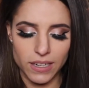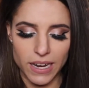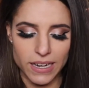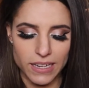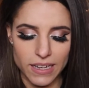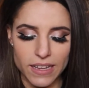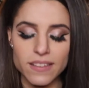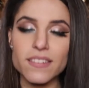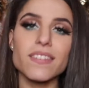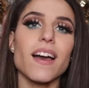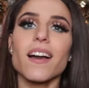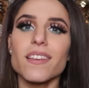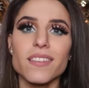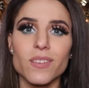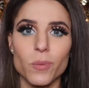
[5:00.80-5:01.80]
and it, it
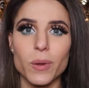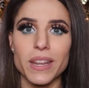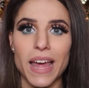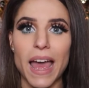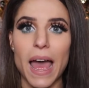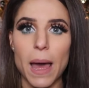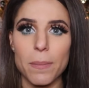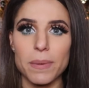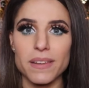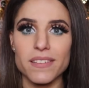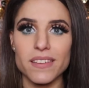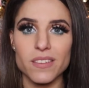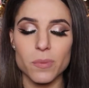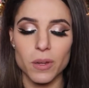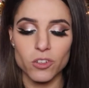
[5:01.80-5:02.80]
sucks when that happens,
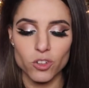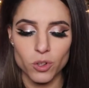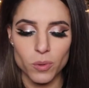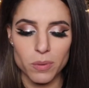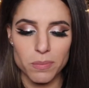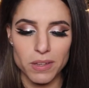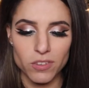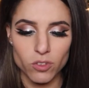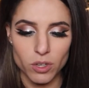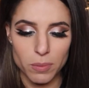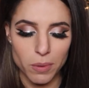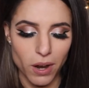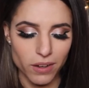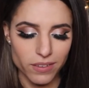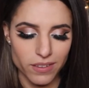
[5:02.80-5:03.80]
especially with mystery
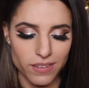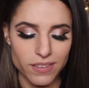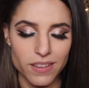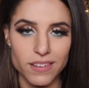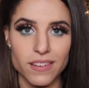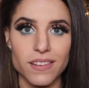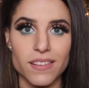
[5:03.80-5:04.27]
boxes, because